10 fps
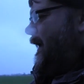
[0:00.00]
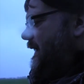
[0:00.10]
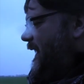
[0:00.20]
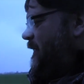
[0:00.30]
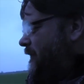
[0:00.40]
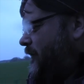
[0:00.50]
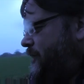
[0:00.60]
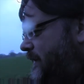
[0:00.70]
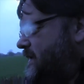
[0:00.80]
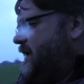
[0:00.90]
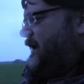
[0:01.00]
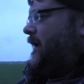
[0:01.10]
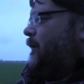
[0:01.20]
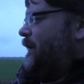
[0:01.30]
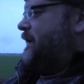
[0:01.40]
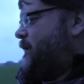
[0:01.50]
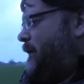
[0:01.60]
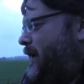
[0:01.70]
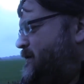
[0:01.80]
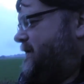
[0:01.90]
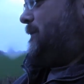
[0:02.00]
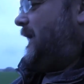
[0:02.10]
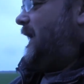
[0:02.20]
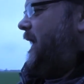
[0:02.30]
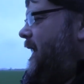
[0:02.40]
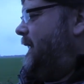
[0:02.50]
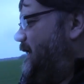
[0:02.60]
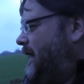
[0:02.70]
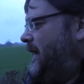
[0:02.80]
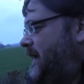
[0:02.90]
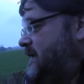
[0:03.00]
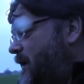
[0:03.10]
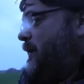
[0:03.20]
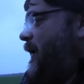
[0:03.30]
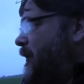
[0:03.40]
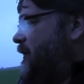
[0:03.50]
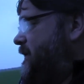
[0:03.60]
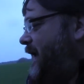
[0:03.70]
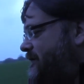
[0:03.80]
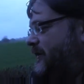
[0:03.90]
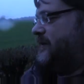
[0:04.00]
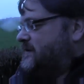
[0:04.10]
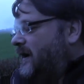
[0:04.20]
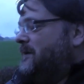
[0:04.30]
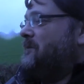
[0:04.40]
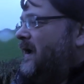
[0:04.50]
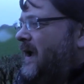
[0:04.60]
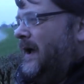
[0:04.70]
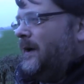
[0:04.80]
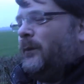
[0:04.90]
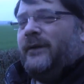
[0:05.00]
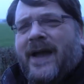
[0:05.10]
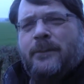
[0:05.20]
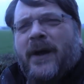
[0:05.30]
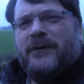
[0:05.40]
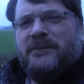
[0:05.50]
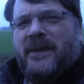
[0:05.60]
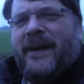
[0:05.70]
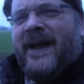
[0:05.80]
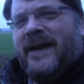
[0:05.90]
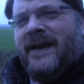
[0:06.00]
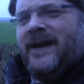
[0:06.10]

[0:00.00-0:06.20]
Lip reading: Yeah, I've covered would I swap armies at play? Is my opponent having a good time? Will that opponent be back?